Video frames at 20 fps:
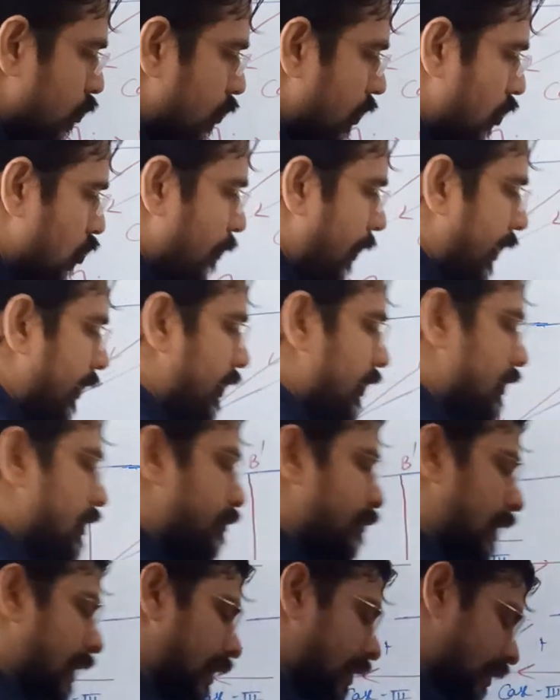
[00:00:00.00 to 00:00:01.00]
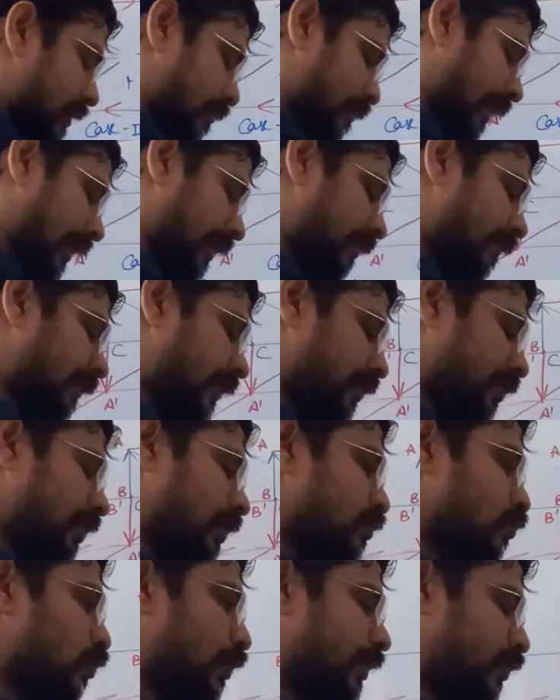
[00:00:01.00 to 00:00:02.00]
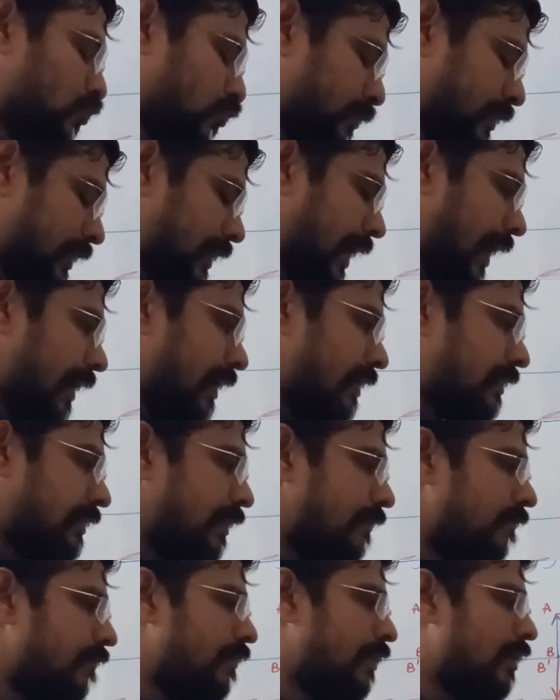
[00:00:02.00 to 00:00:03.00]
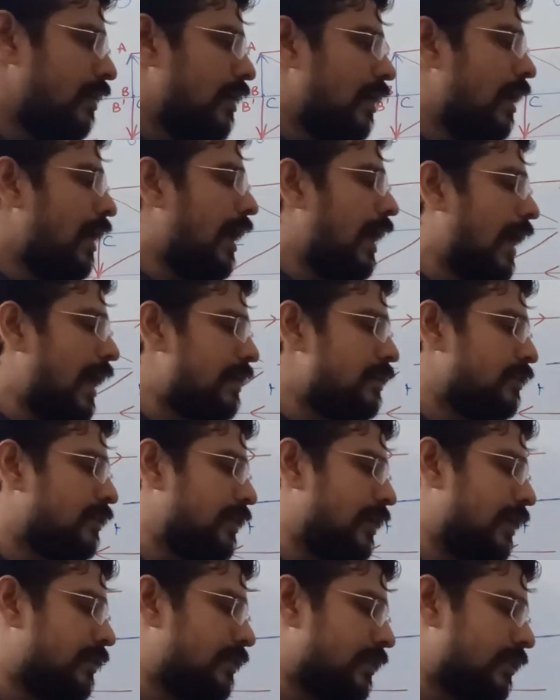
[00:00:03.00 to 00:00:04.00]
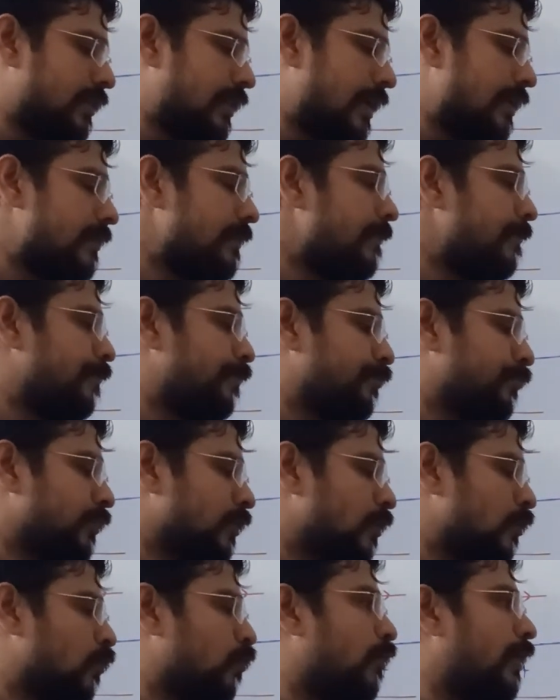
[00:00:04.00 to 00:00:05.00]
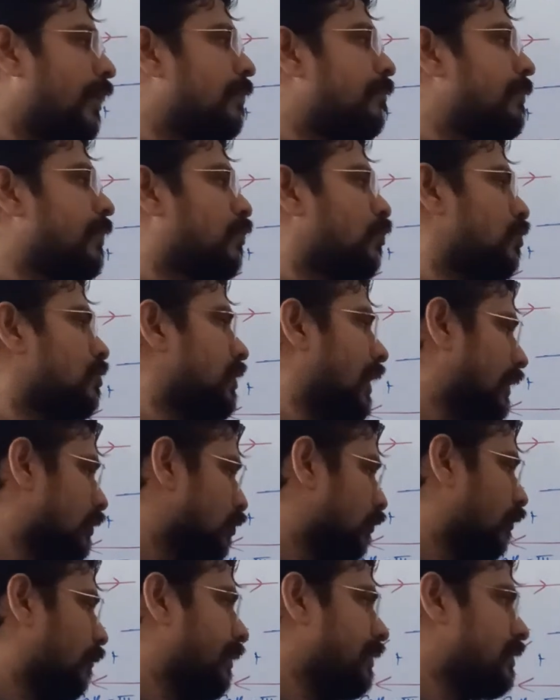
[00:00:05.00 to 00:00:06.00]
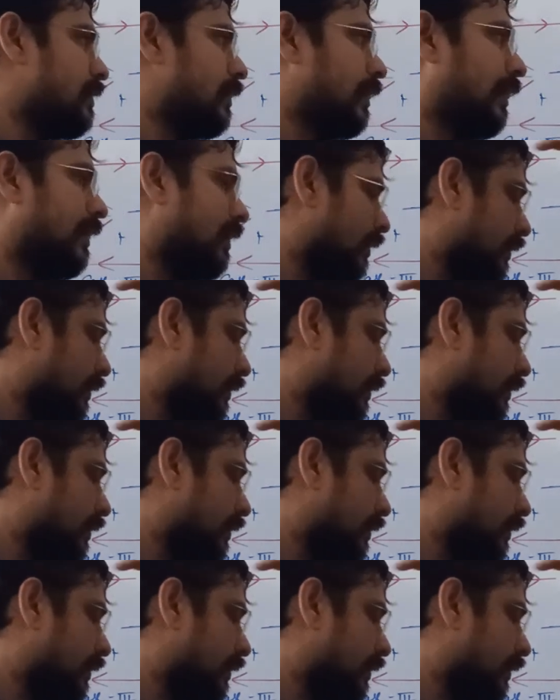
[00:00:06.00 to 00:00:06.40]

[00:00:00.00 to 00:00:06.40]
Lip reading: the numericals. Magnification is going to be negative and greater than 1, because size of image is greater